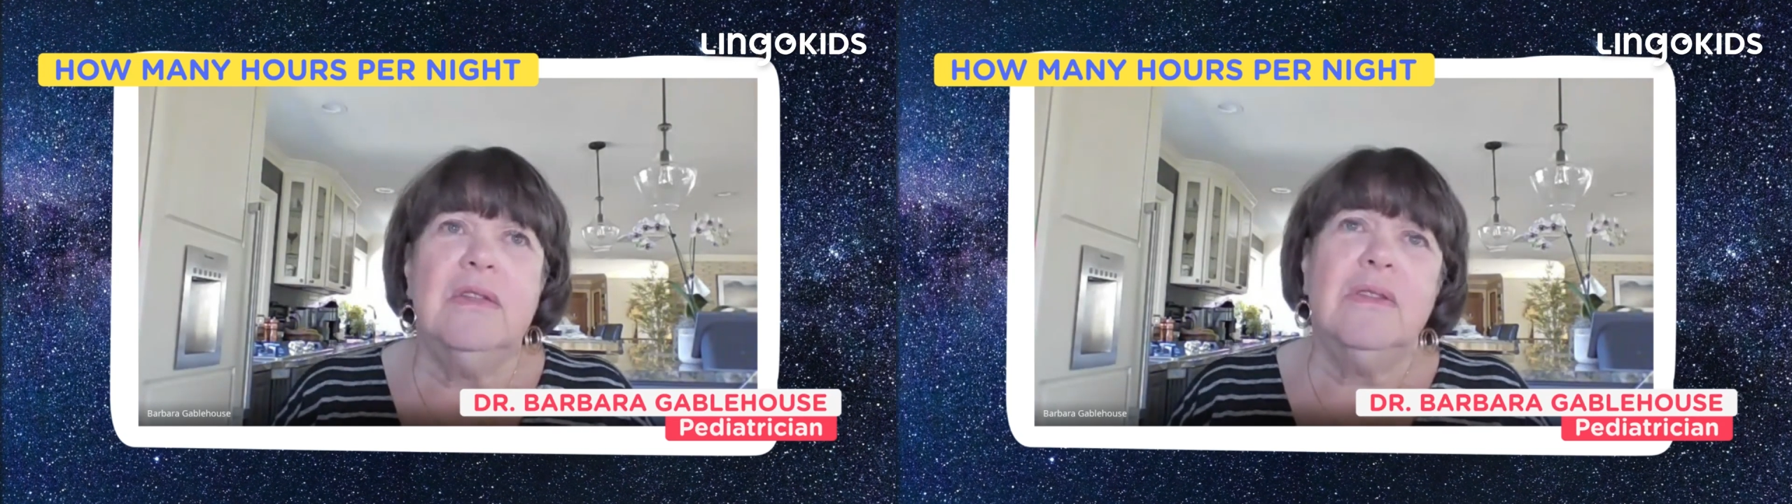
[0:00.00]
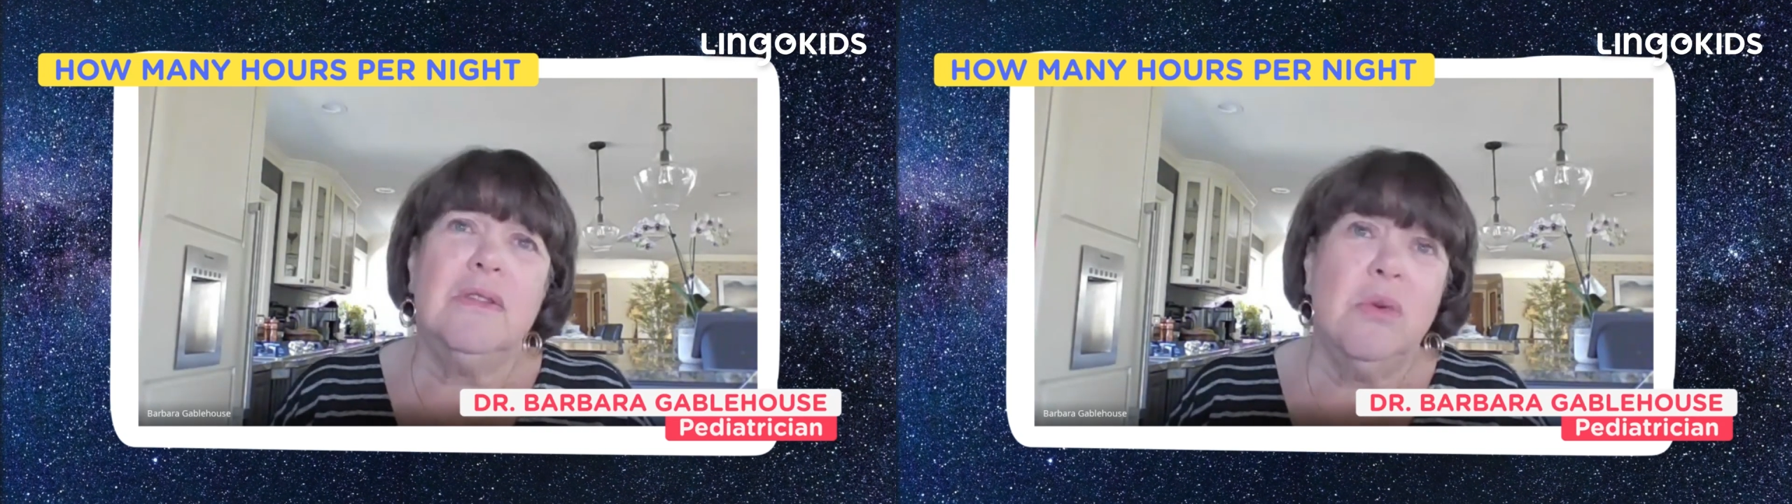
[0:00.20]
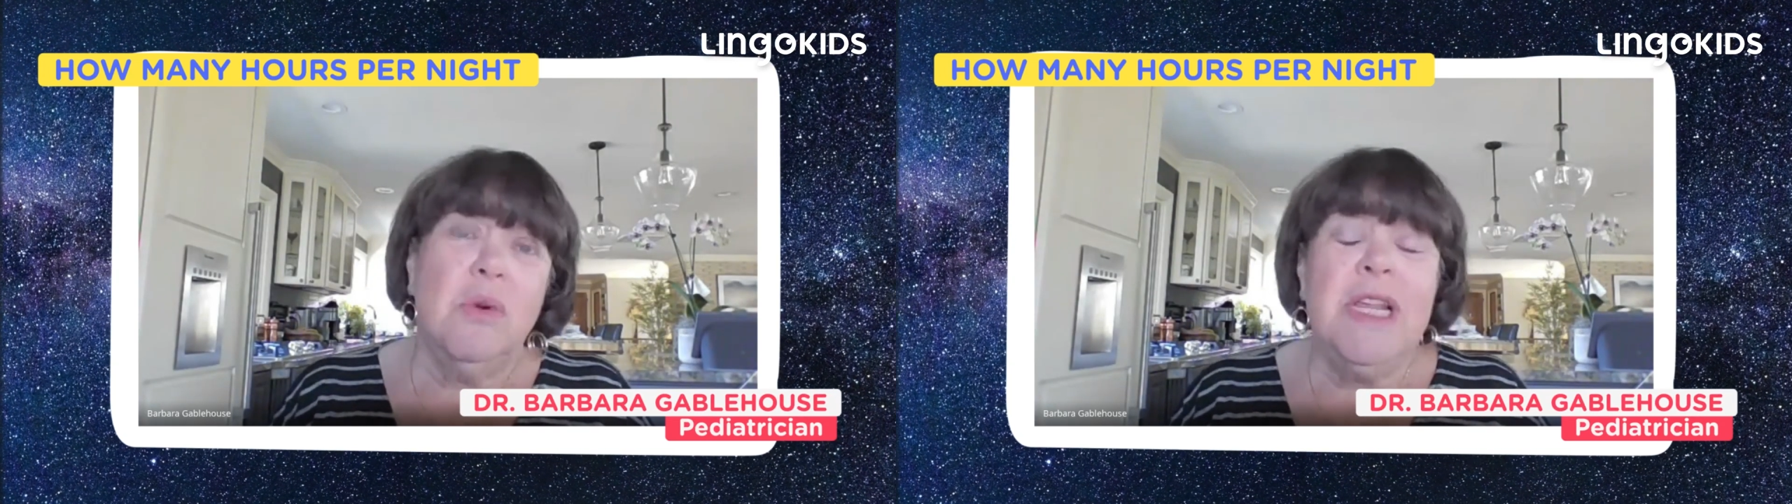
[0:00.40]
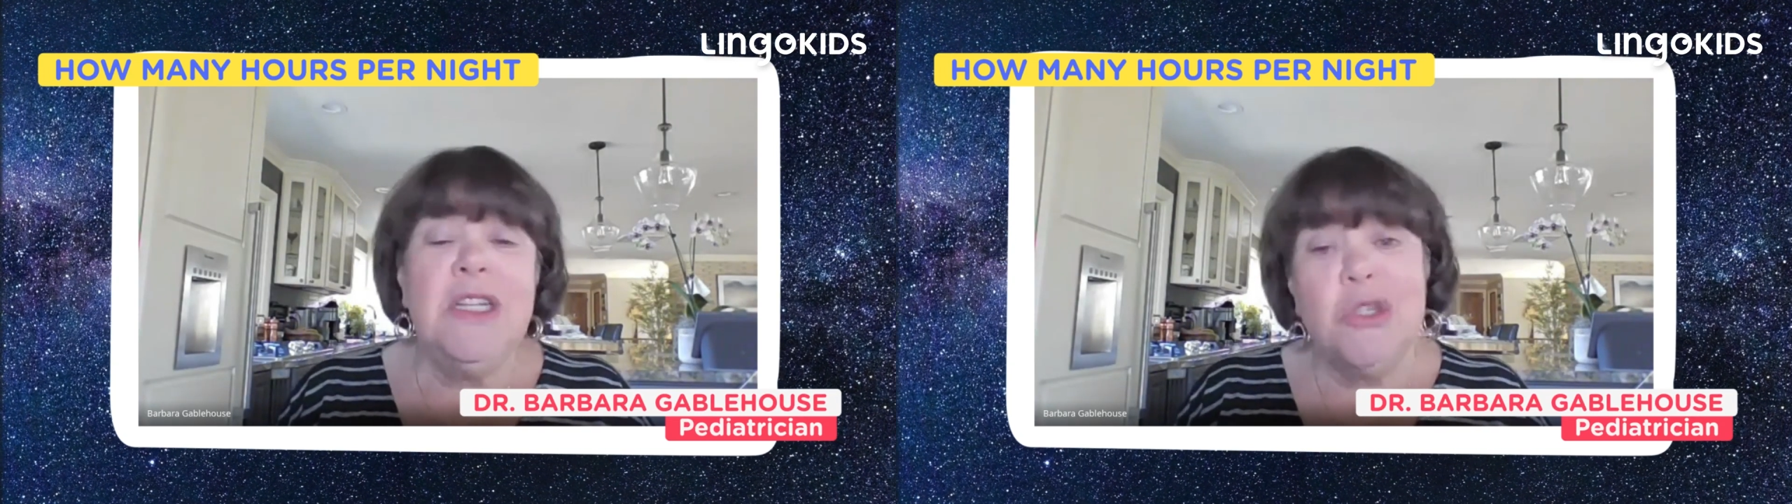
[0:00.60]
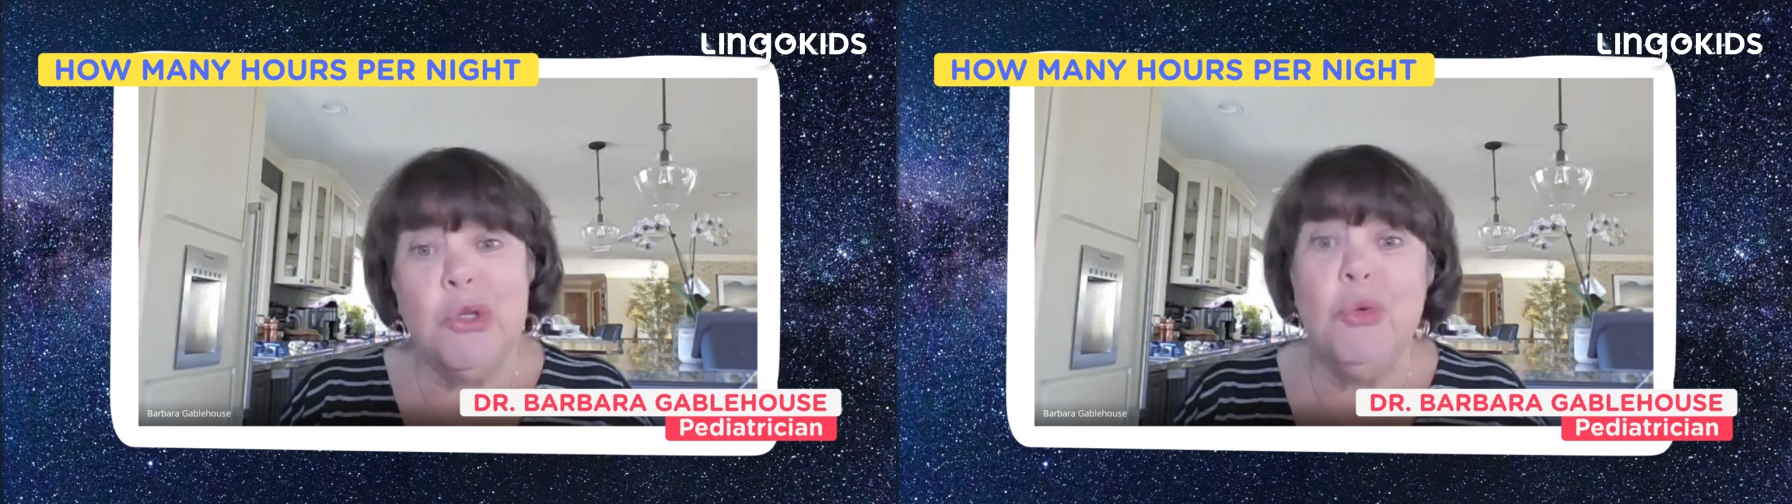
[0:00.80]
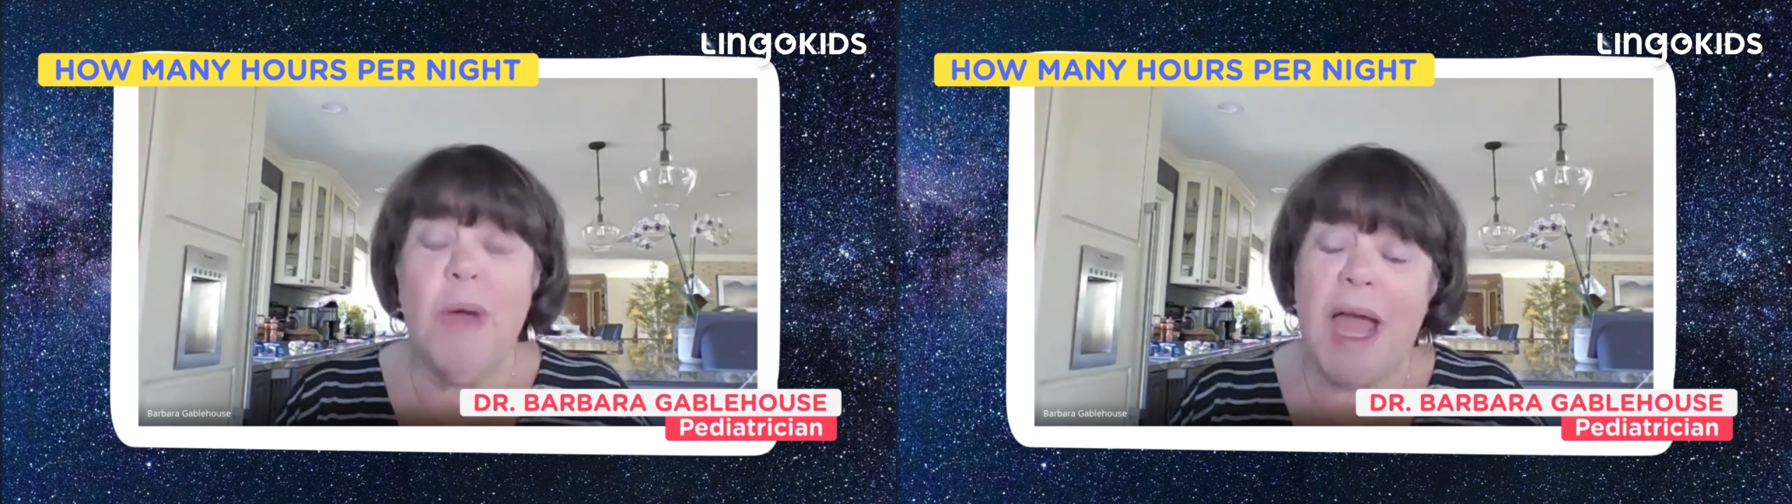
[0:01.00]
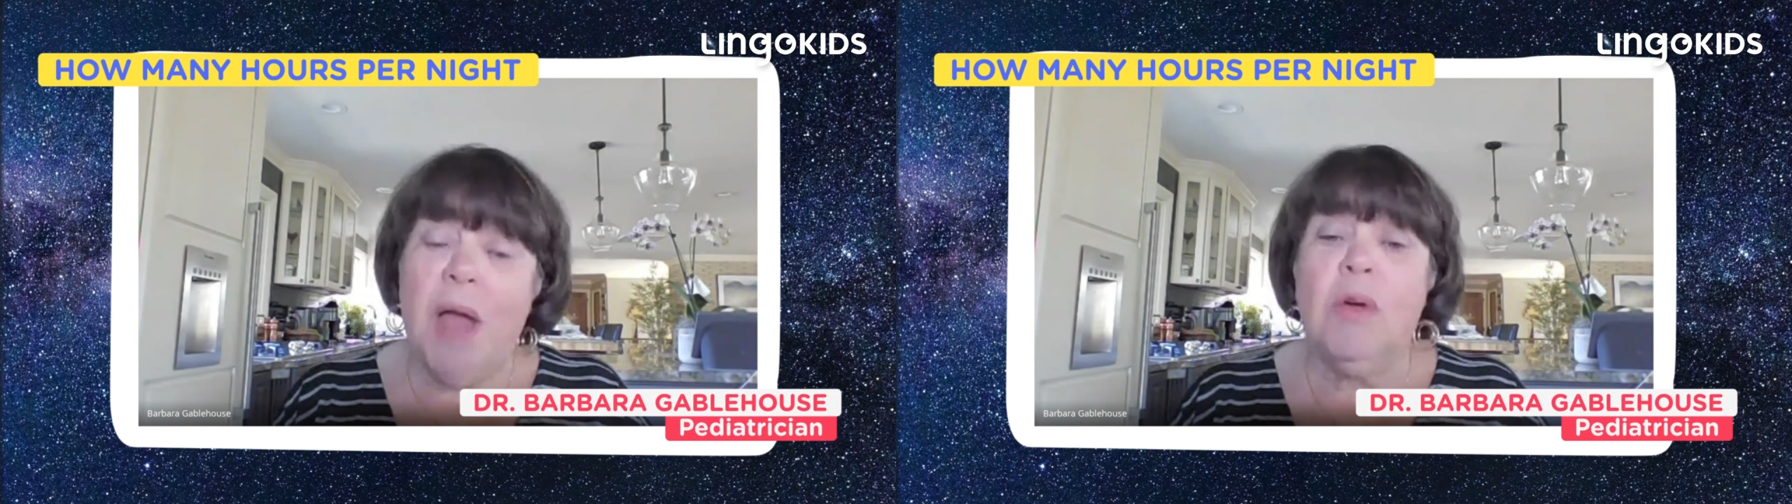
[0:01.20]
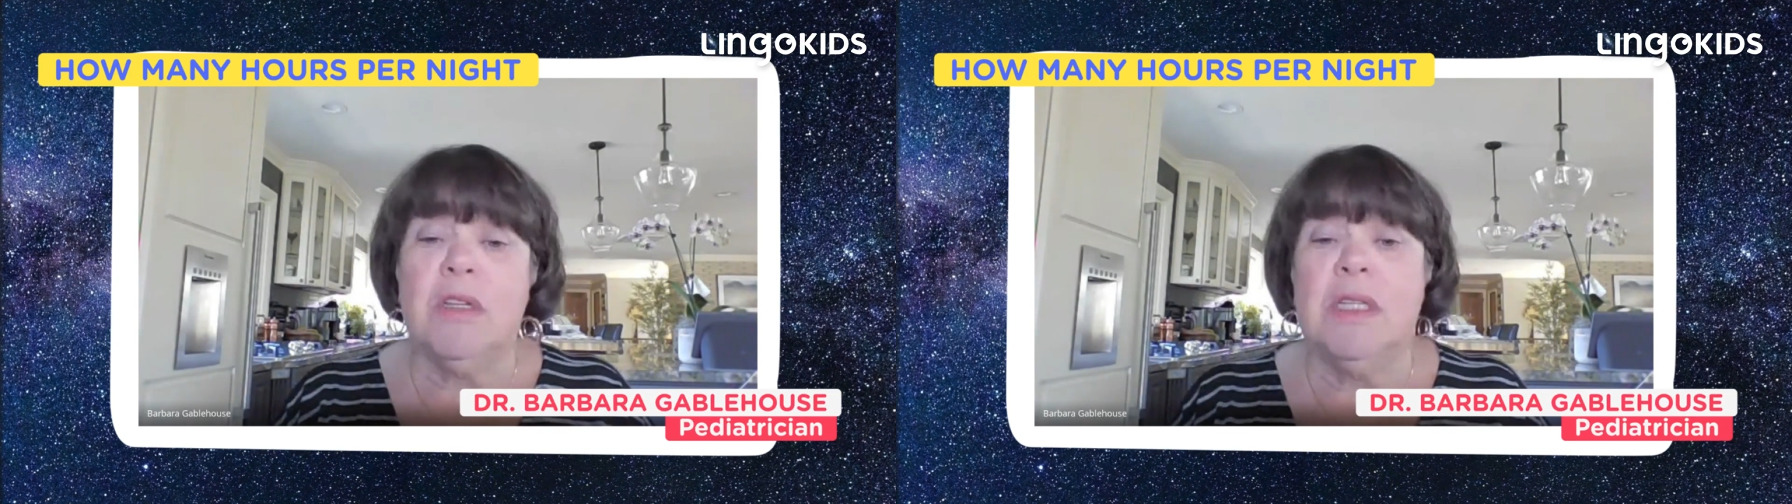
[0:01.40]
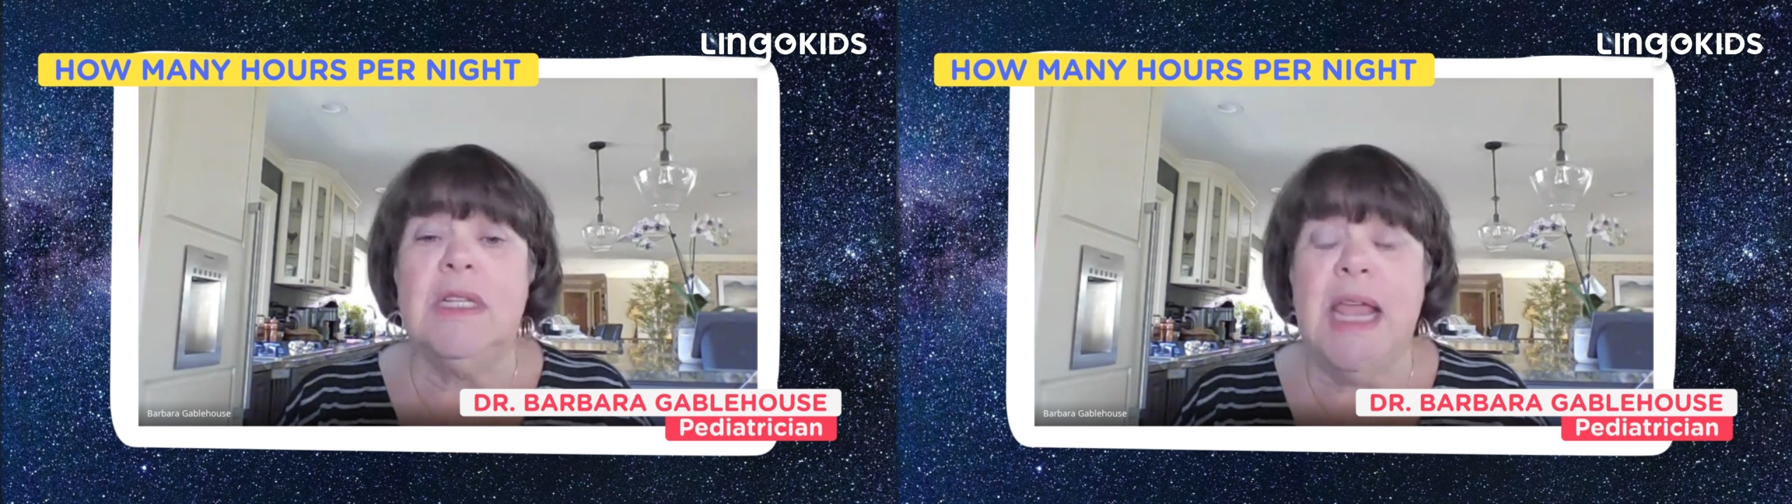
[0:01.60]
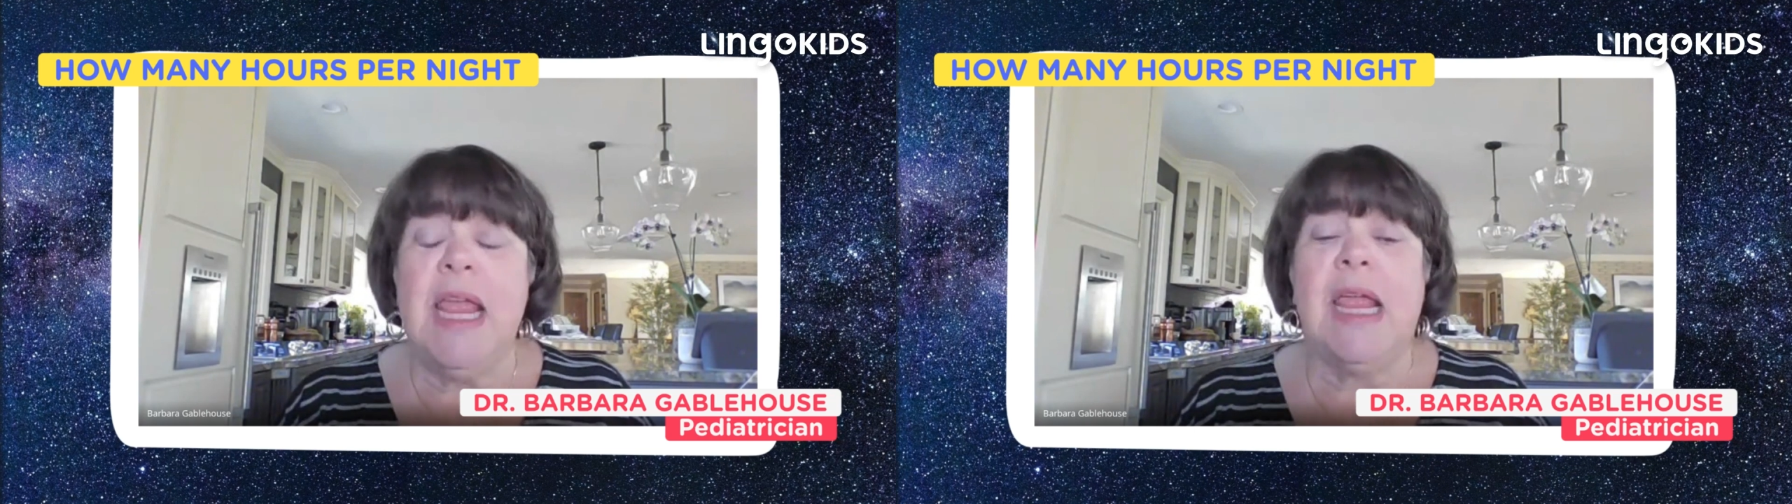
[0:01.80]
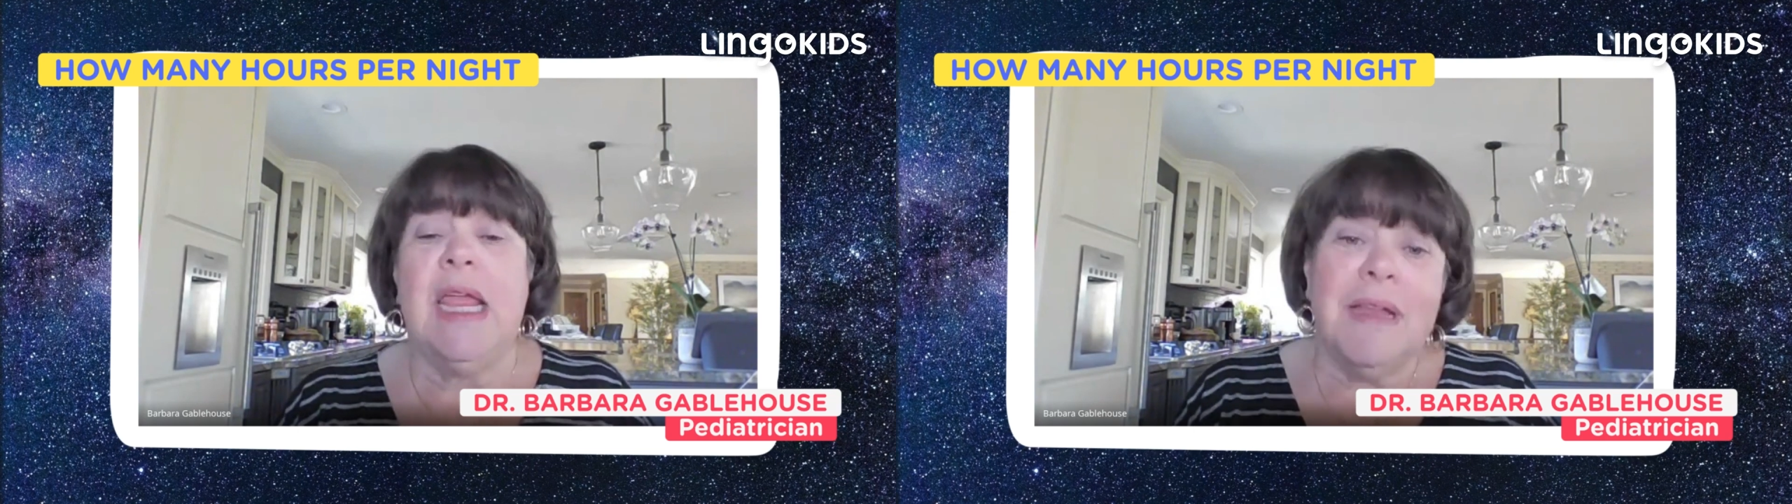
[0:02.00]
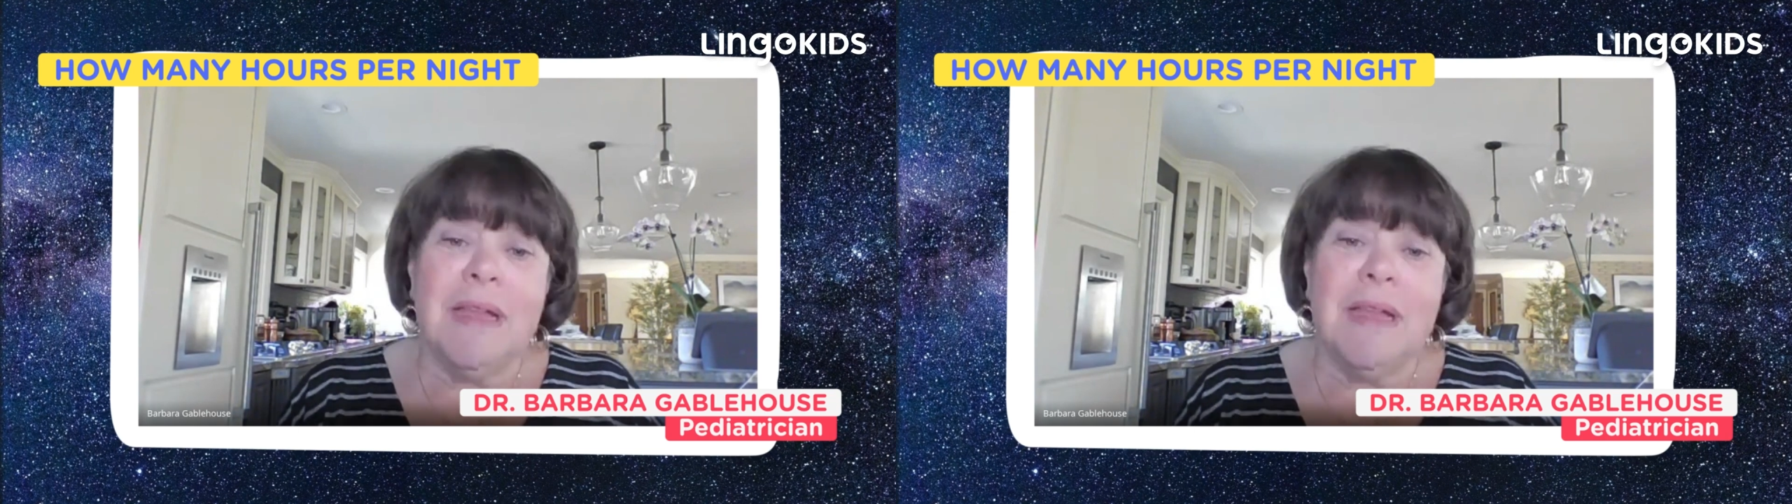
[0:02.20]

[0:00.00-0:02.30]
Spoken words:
22 hours a day.